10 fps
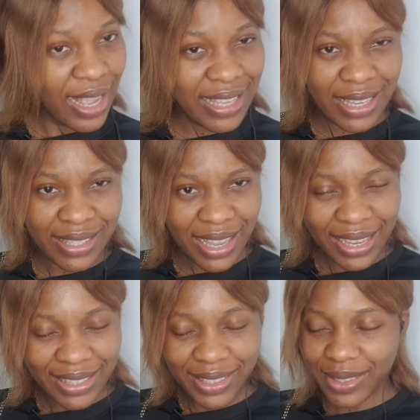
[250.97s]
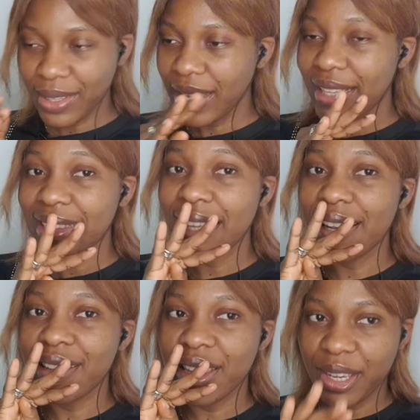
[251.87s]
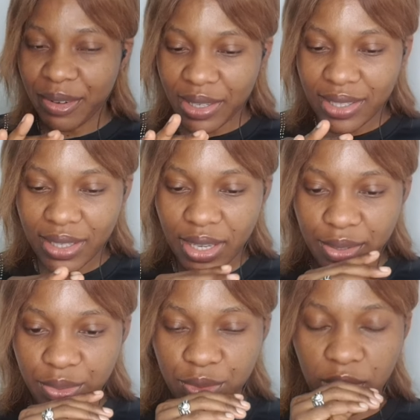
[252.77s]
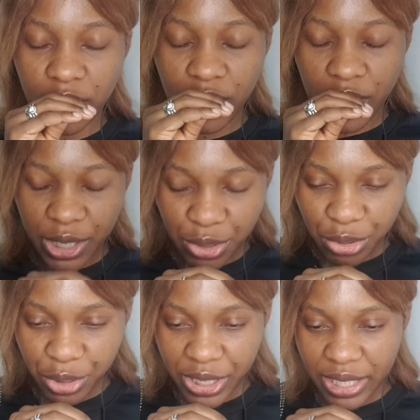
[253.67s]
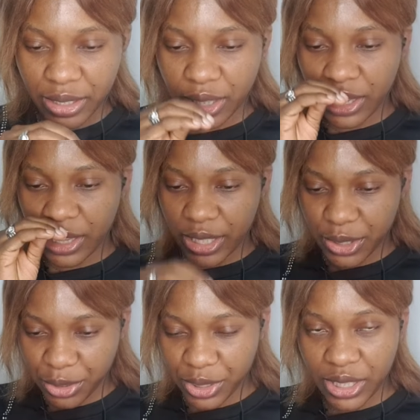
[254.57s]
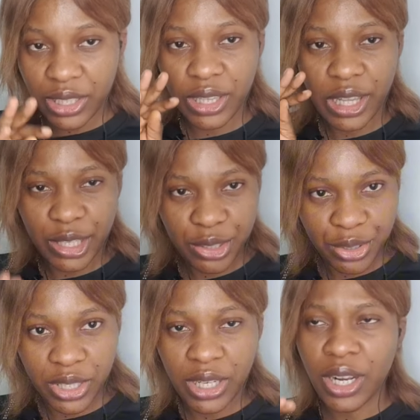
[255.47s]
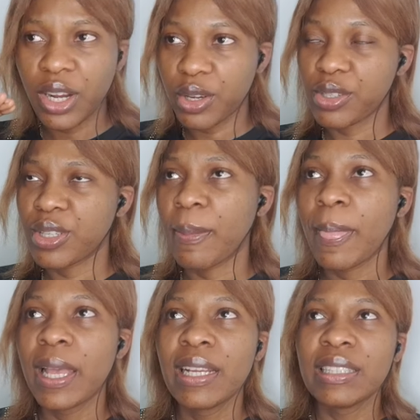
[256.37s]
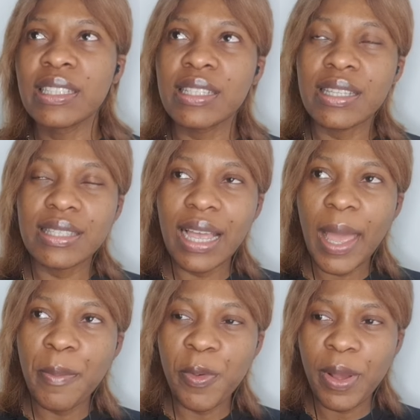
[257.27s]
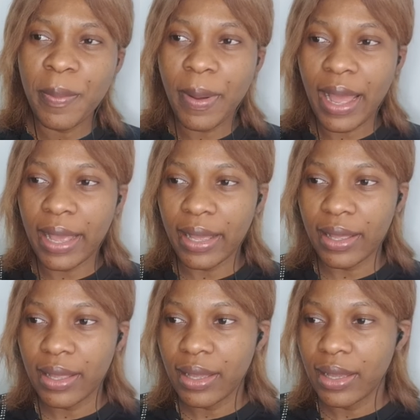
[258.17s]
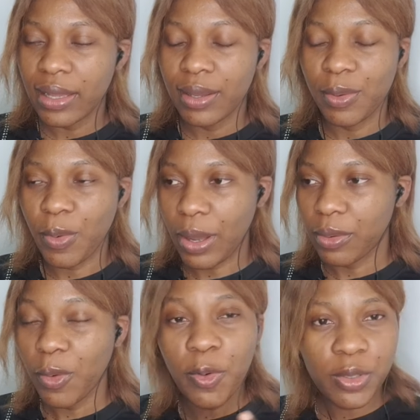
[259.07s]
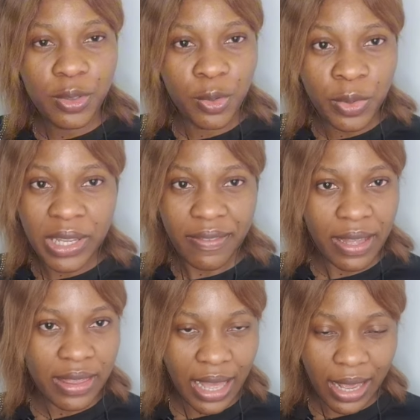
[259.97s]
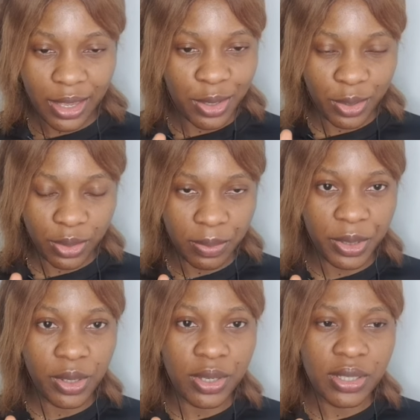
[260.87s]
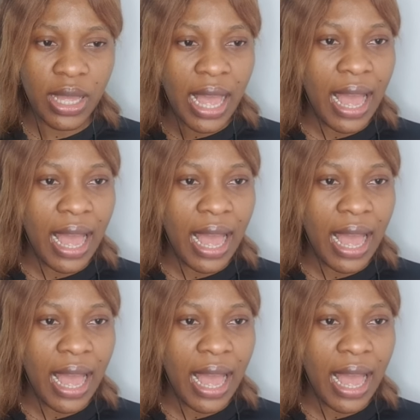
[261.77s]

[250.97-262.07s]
As I said, the lyrics is literally, literally, literally awesome. This is a time whereby, wow, old school never die, you, because